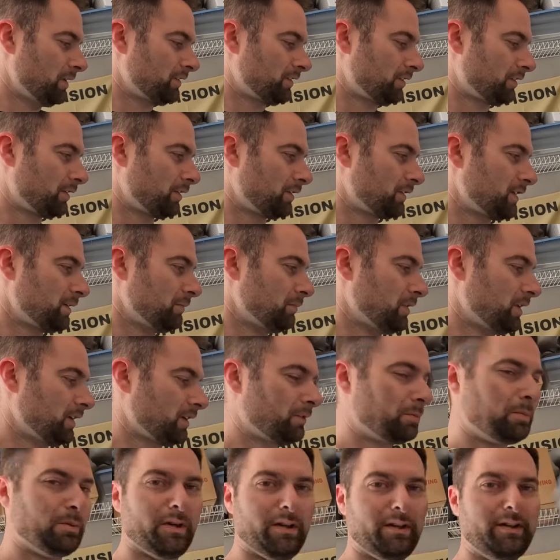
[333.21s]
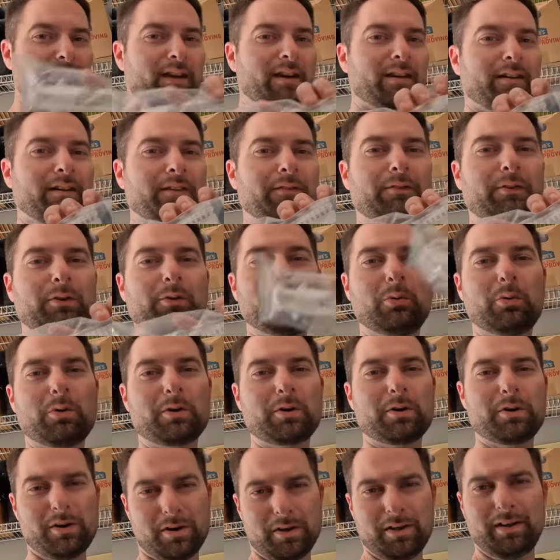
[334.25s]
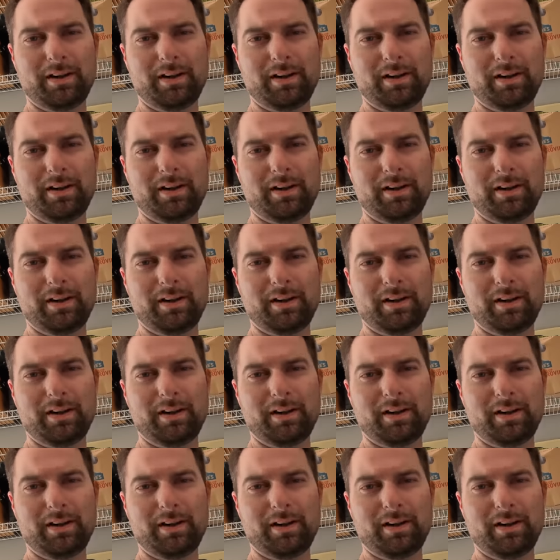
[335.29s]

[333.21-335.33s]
Waste of 13 bucks. But yeah, if you order